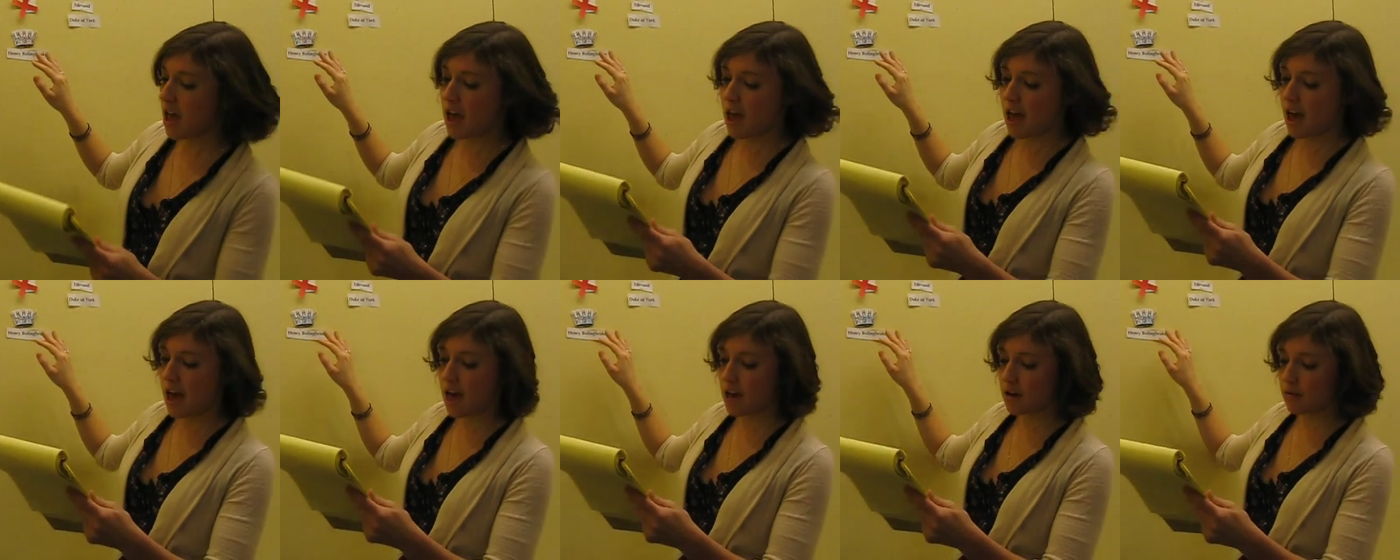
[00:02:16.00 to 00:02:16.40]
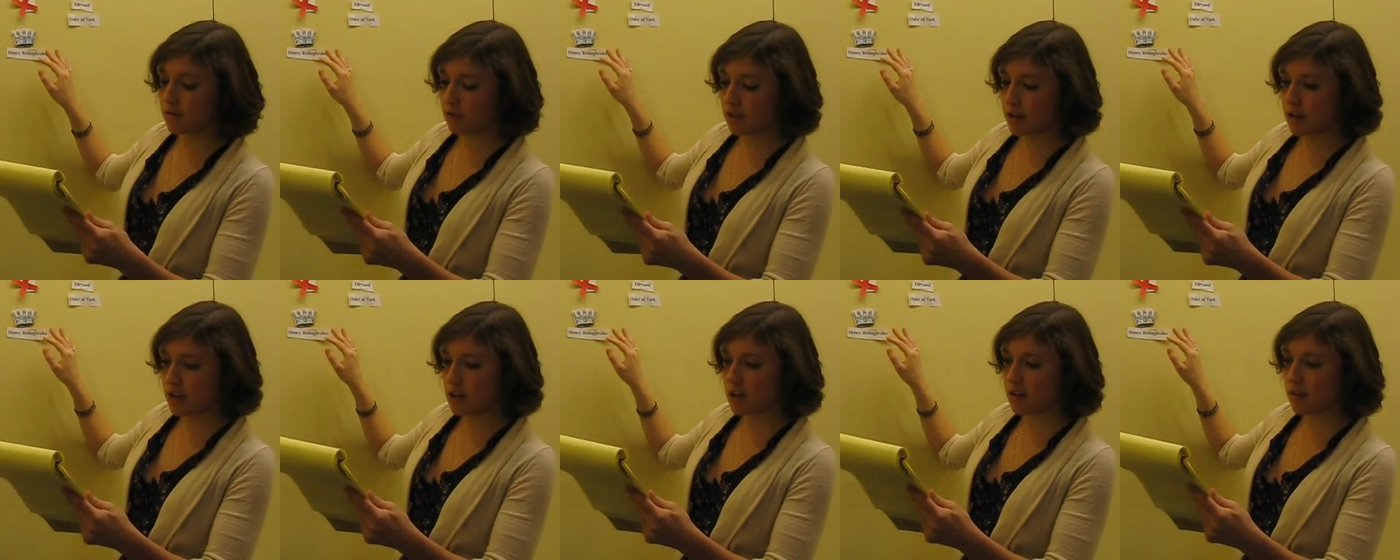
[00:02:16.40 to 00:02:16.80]

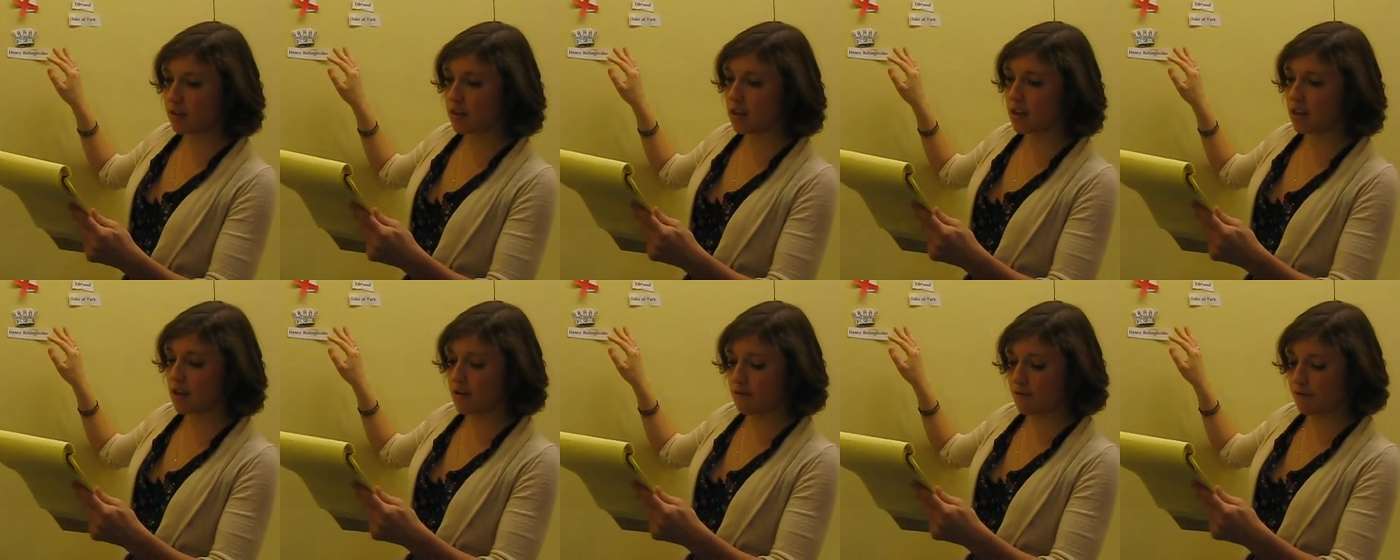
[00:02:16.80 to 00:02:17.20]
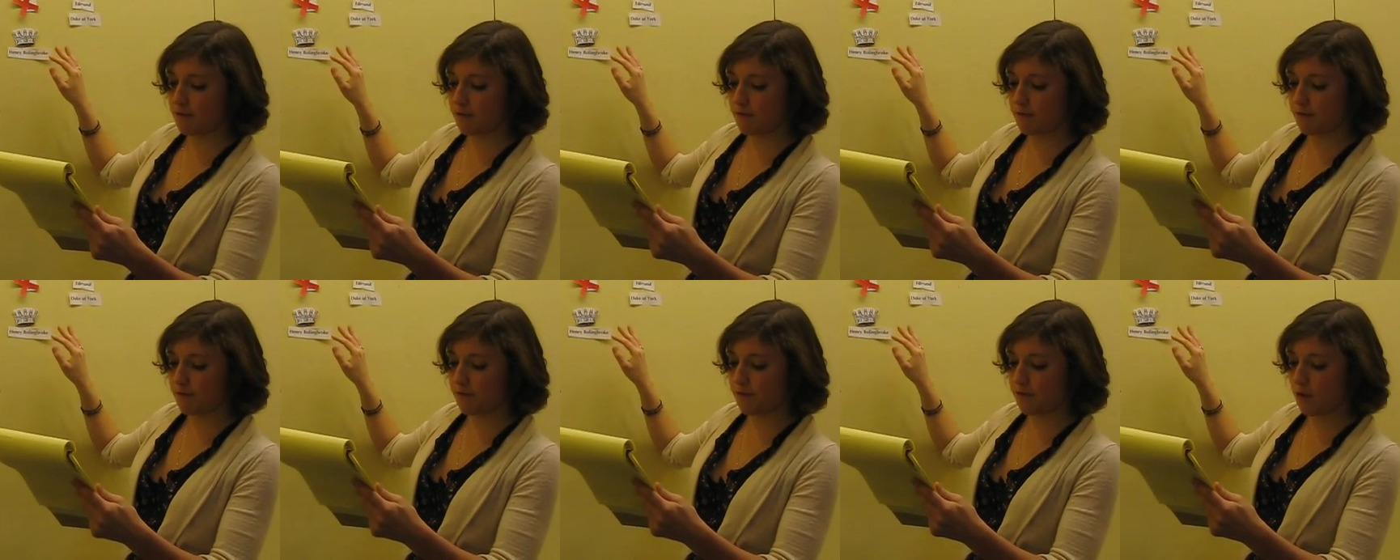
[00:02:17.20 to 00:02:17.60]
Henry the
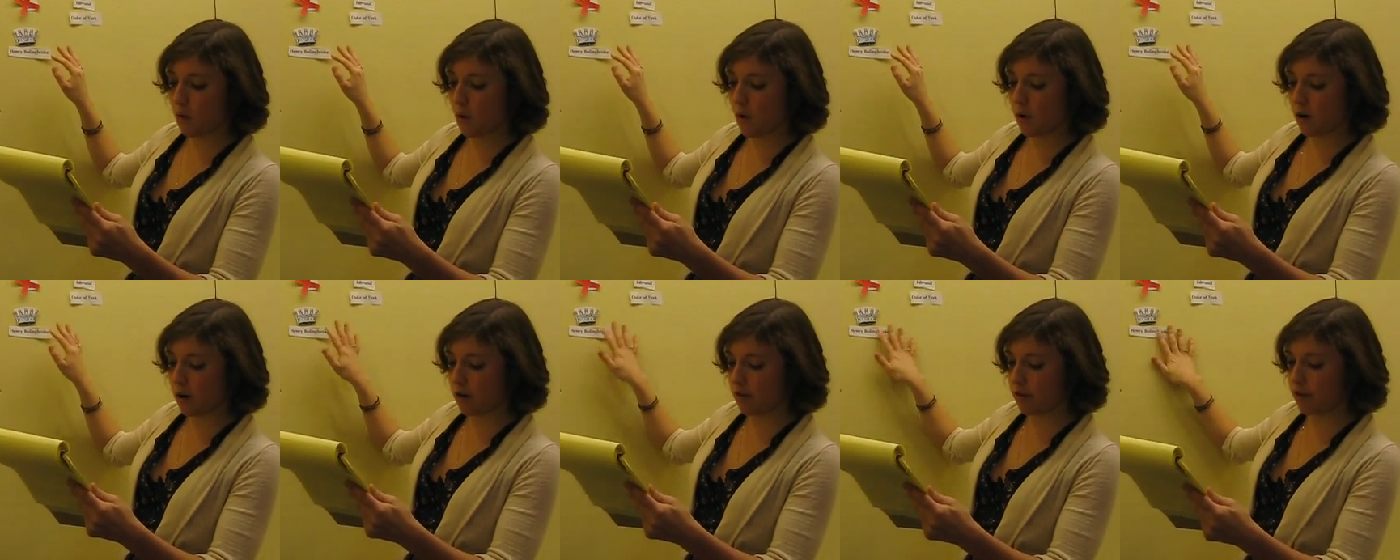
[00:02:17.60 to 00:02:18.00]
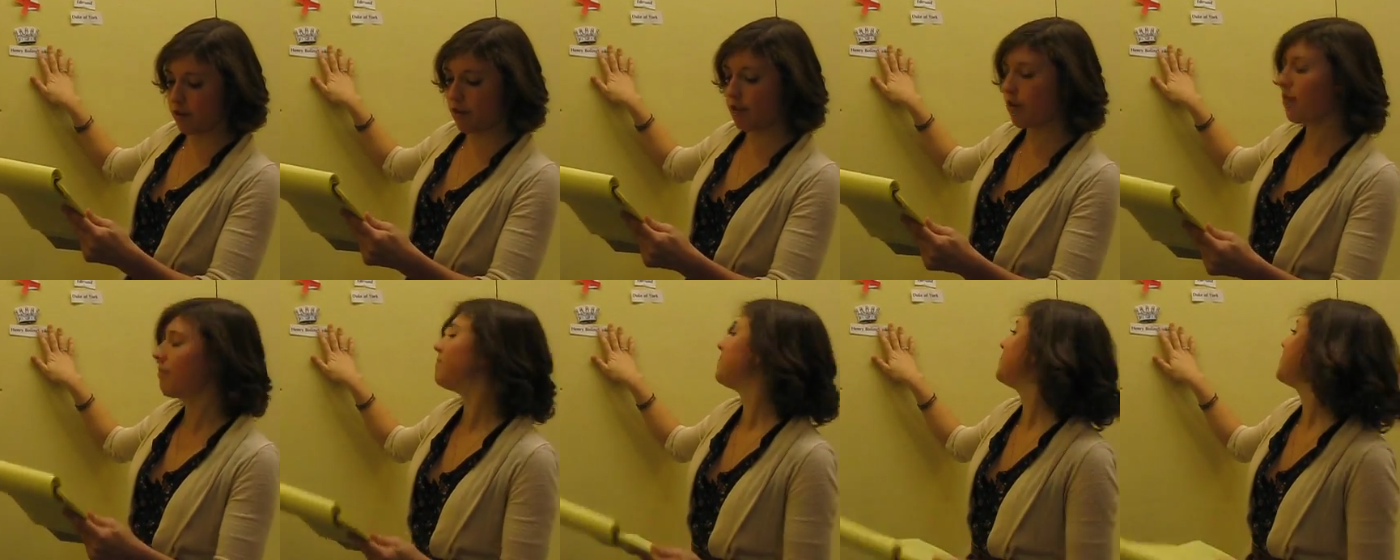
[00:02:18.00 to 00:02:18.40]

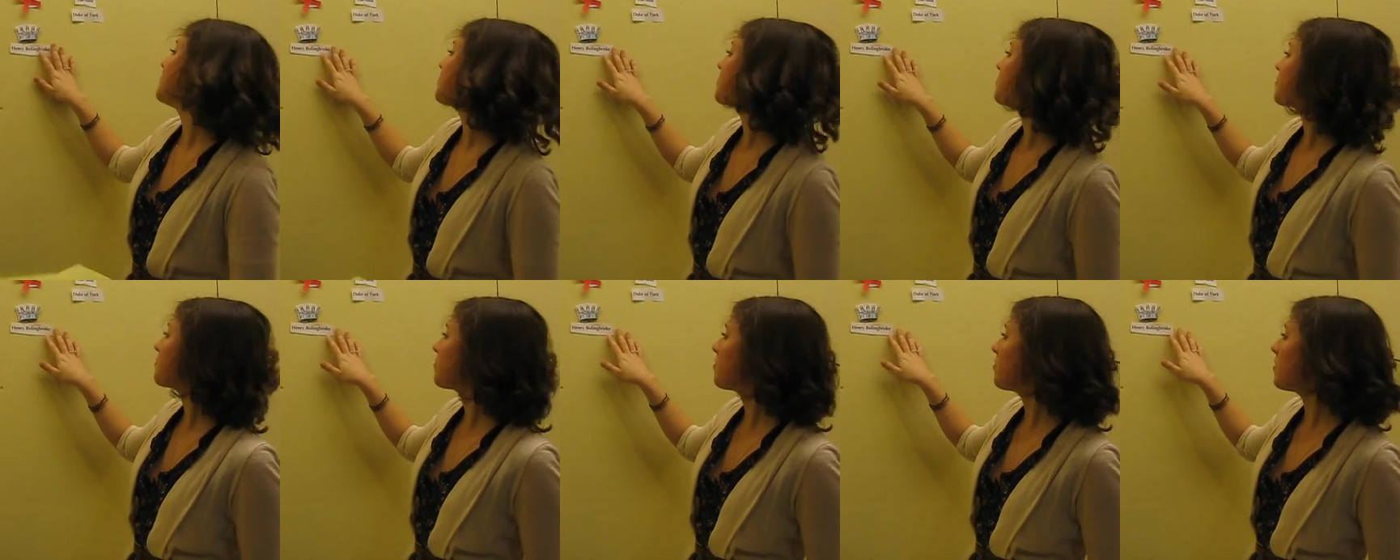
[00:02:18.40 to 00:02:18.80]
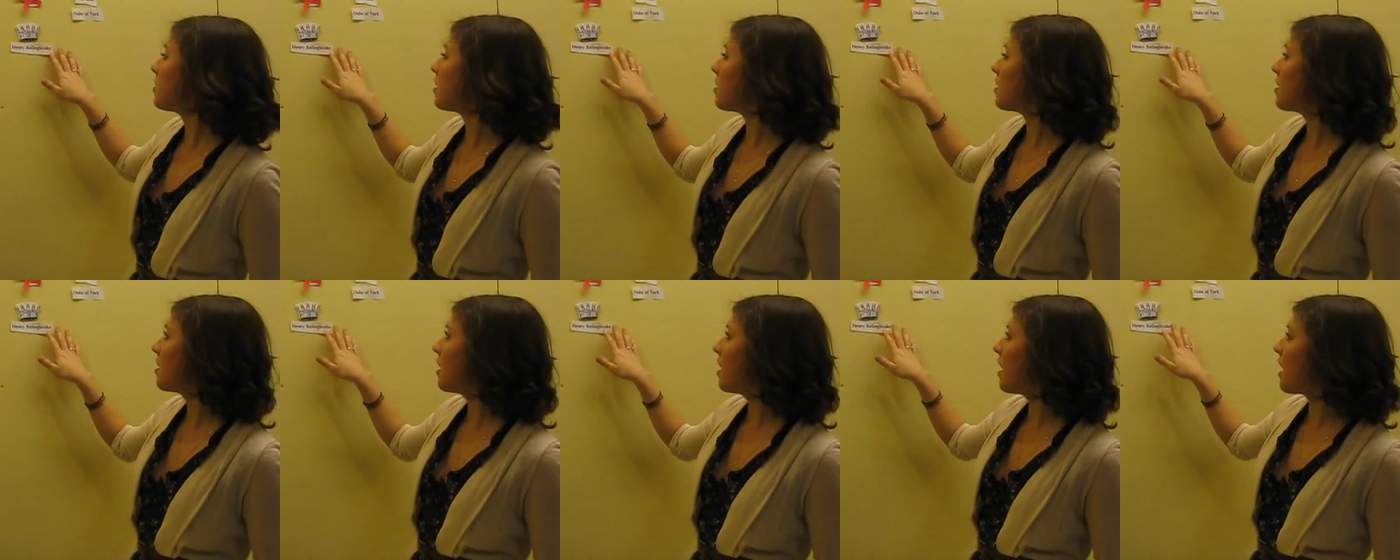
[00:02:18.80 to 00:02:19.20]
Fourth.
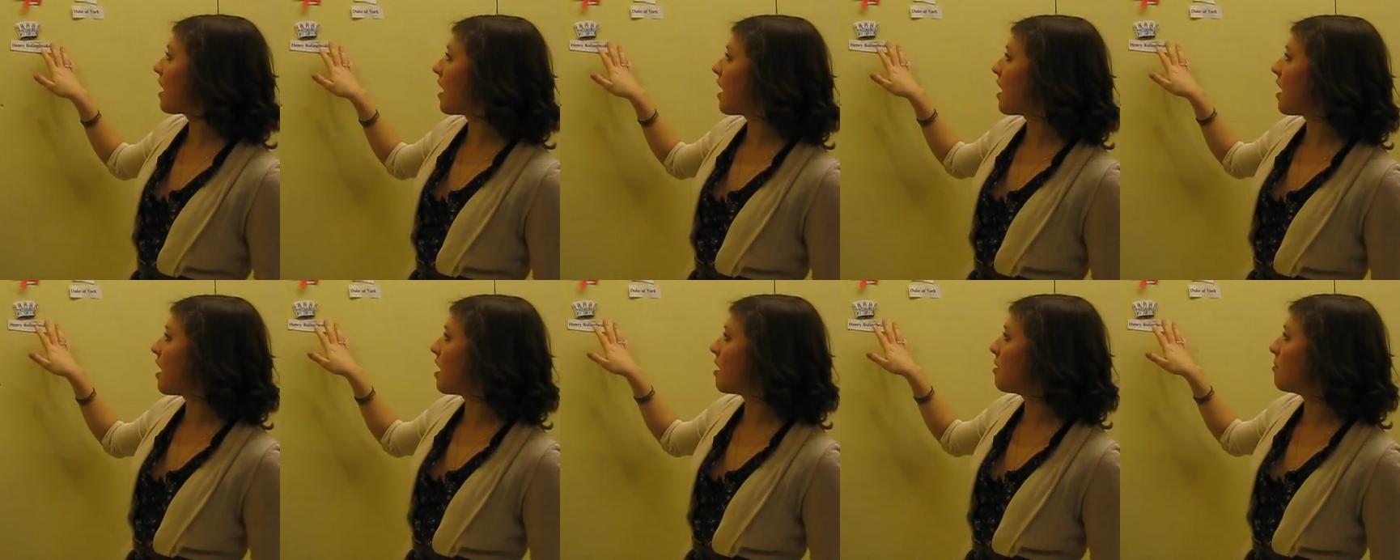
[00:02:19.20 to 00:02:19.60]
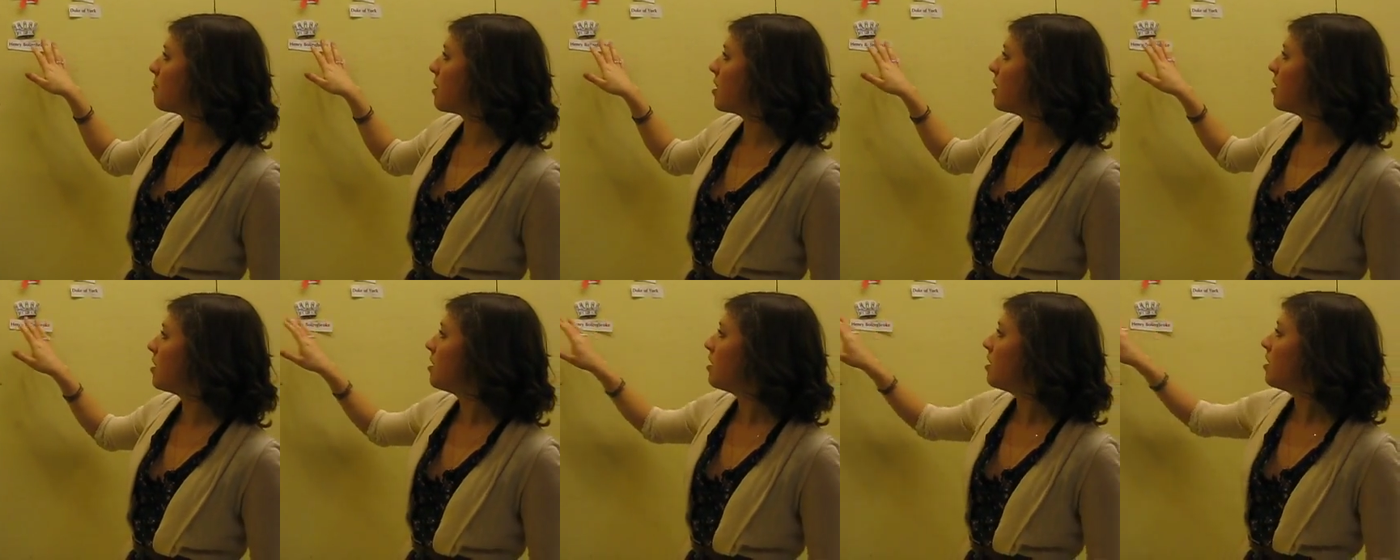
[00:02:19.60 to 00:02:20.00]

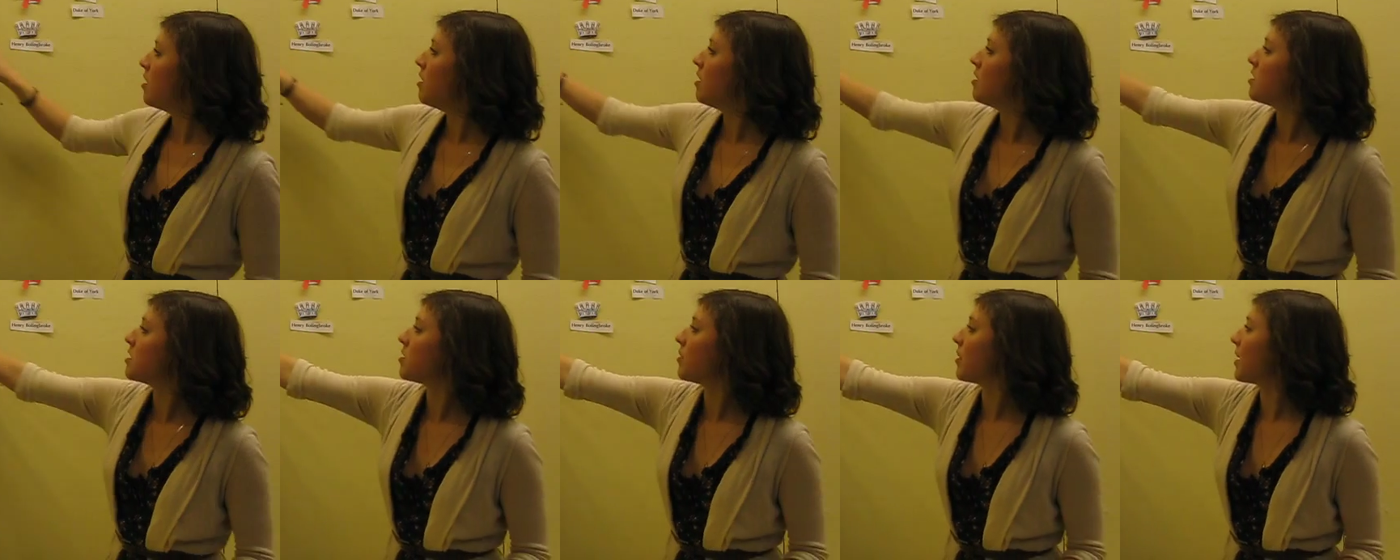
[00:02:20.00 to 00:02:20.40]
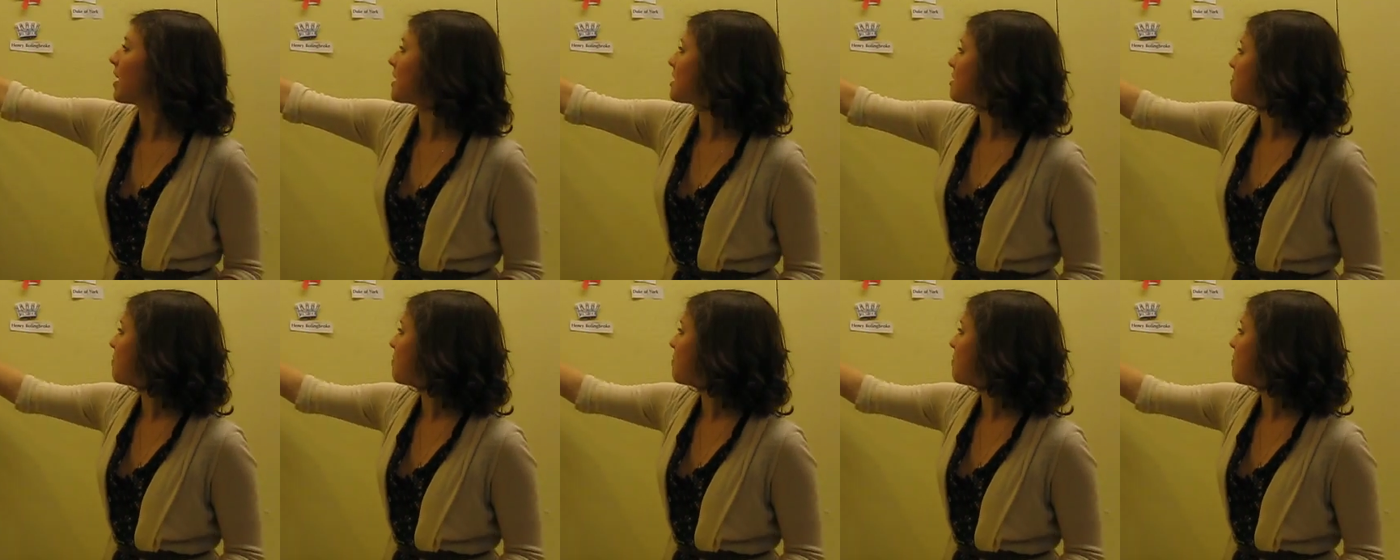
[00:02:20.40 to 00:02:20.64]
So he gets